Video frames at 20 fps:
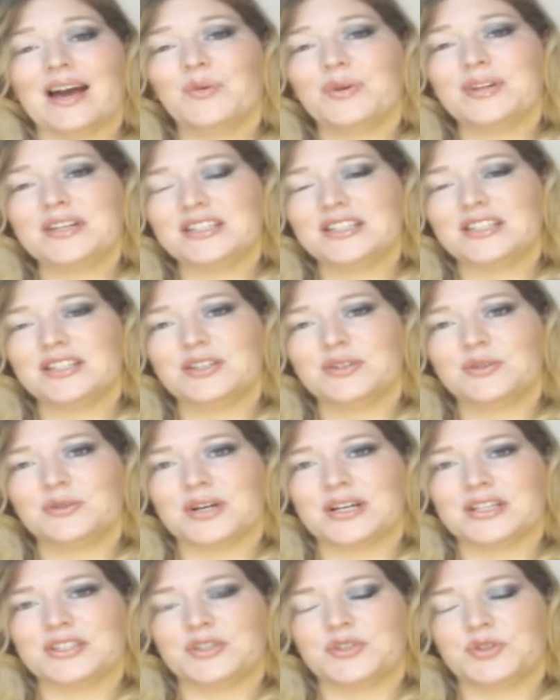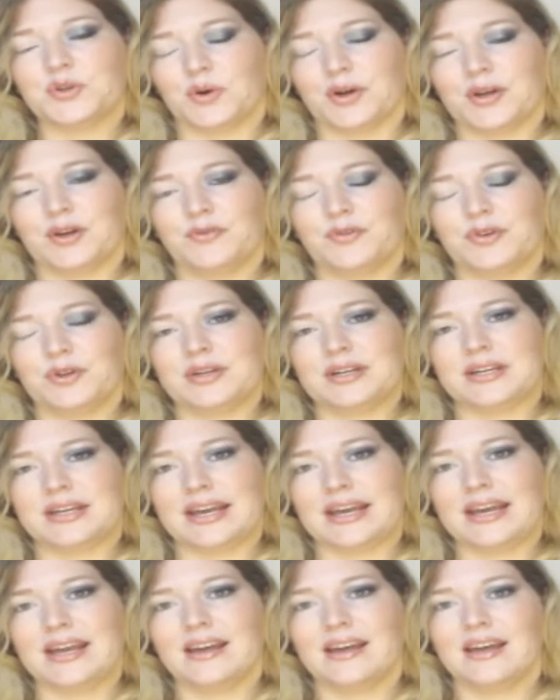I wanted to do a tutorial for you
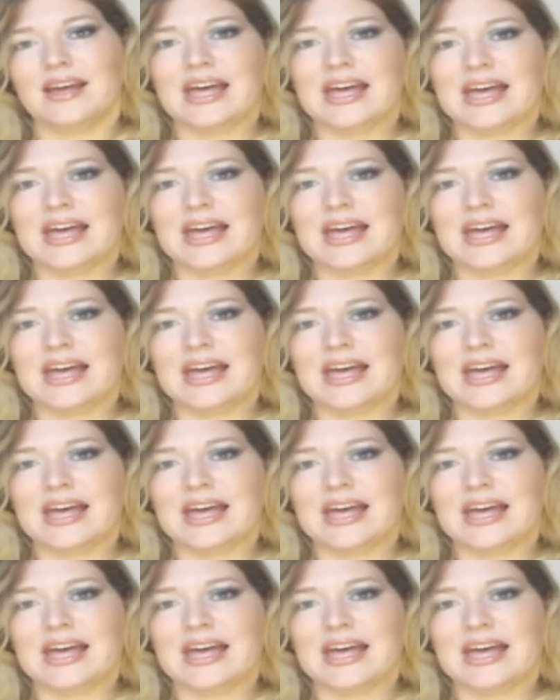today.